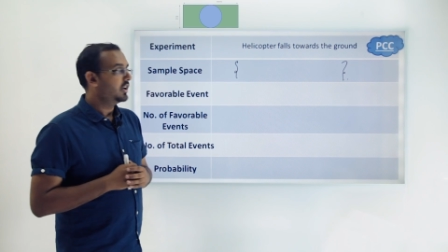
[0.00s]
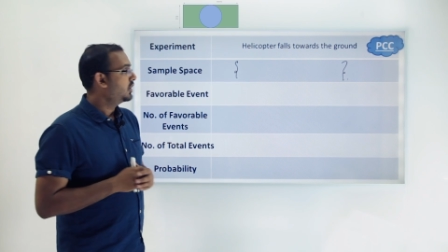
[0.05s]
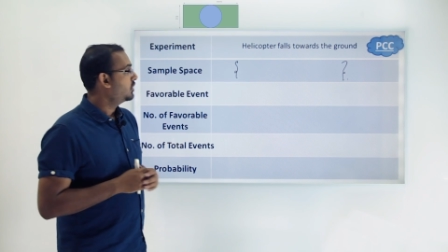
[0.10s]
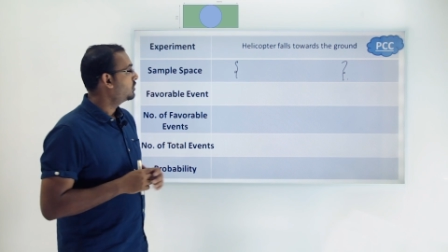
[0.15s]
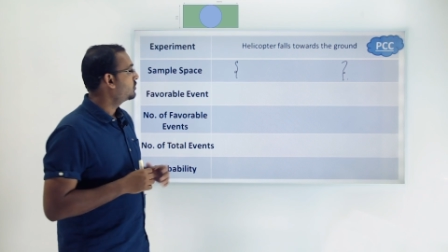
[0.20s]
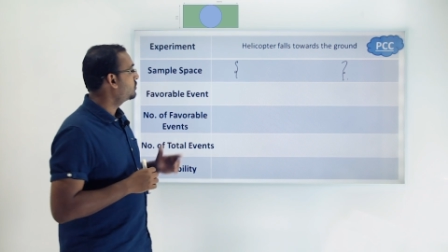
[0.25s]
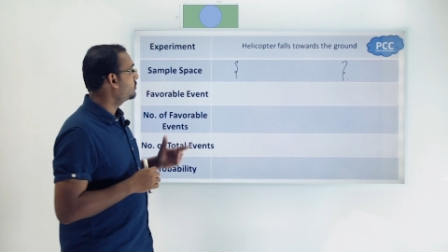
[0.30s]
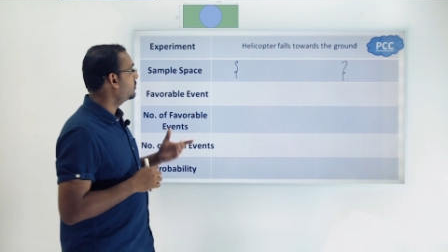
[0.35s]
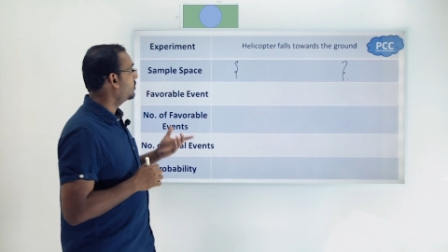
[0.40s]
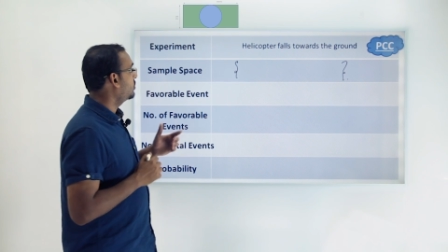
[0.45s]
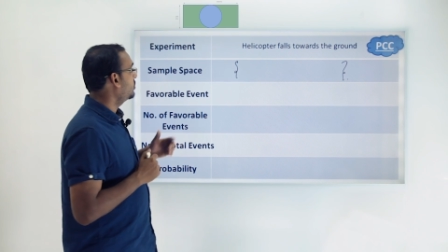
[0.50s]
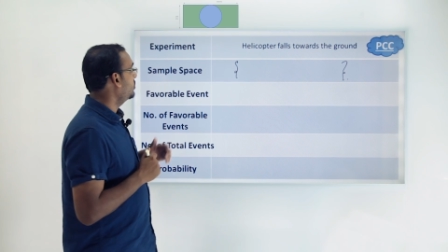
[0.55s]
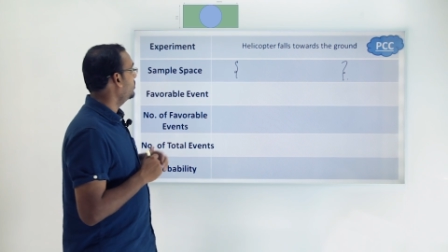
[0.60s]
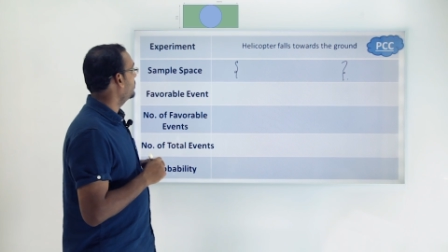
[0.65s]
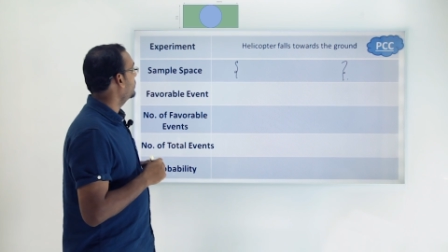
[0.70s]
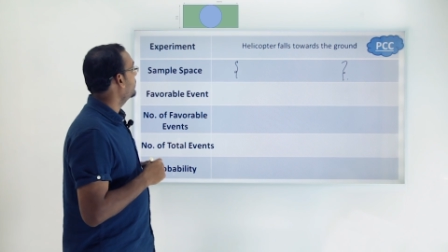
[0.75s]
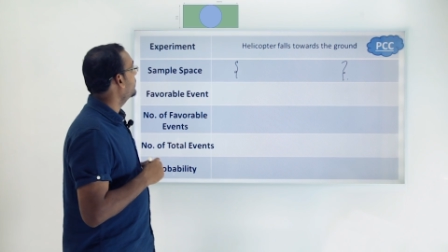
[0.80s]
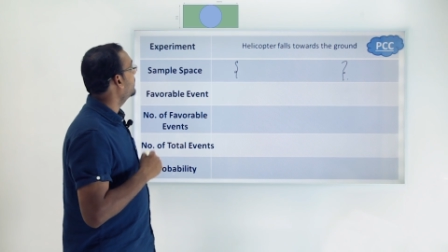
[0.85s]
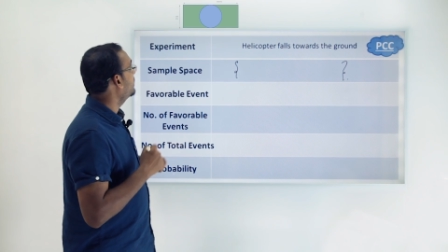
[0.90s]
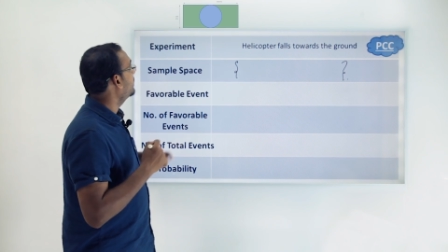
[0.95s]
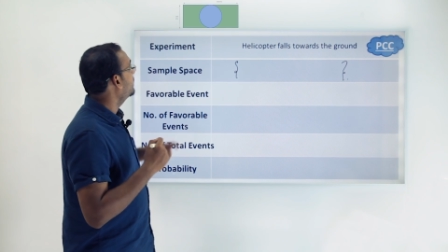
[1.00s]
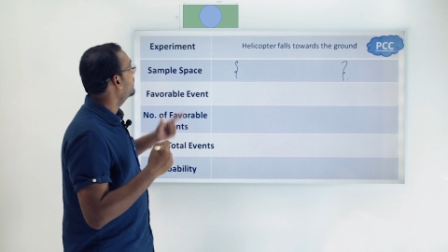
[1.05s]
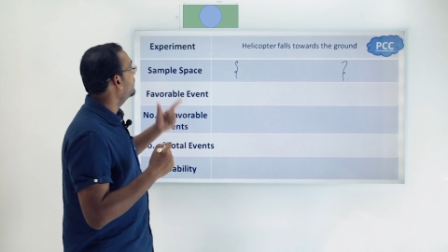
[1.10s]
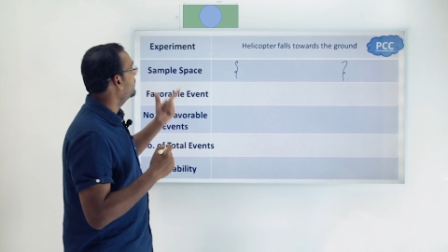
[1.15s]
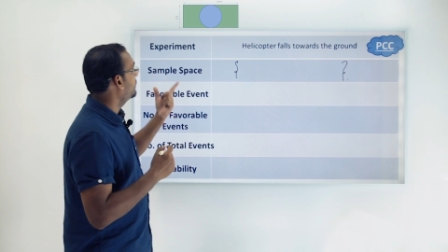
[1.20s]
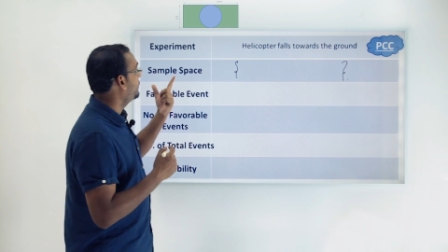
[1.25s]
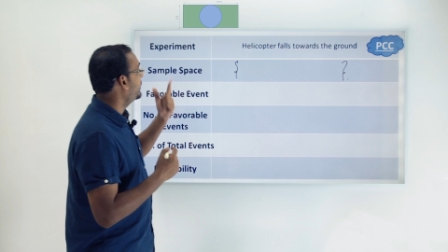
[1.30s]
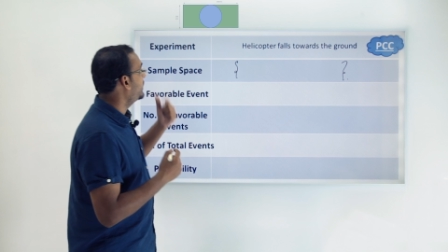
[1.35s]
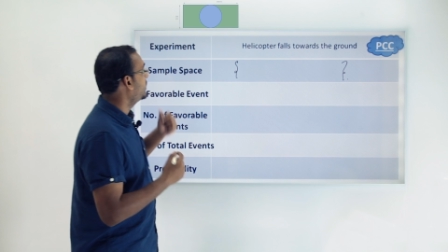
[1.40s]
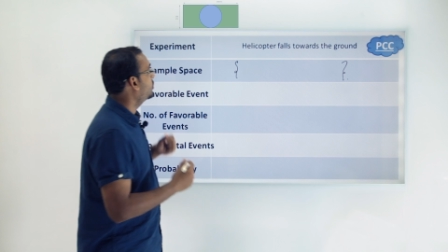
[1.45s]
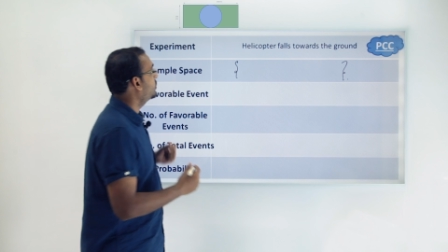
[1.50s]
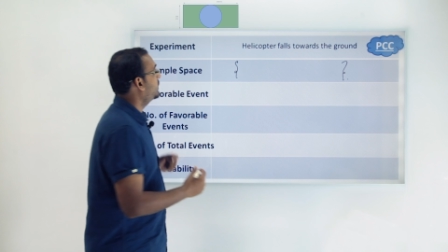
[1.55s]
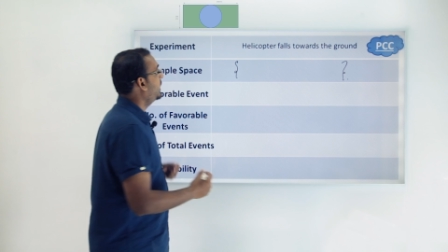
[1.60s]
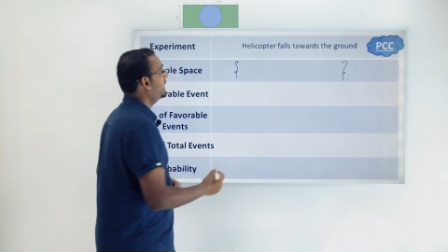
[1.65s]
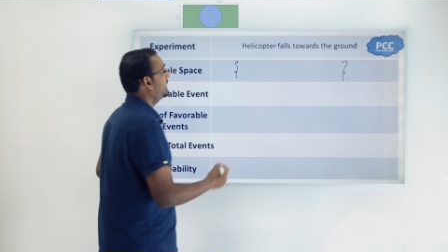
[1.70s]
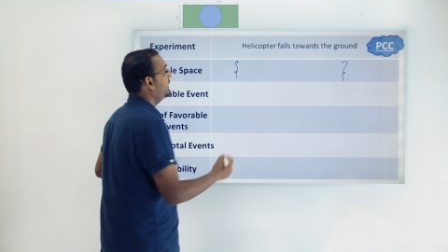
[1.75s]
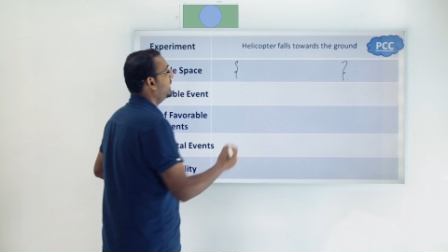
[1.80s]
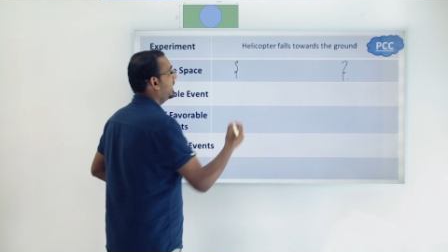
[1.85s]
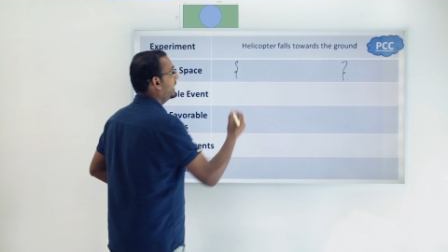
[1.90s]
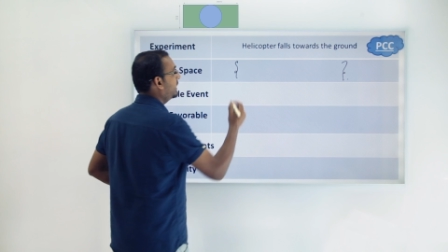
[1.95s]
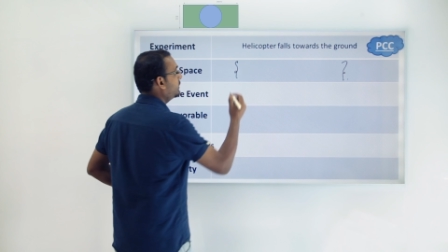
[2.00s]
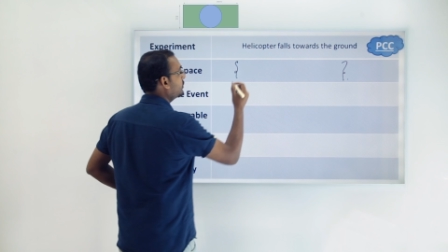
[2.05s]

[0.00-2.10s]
So we know that the length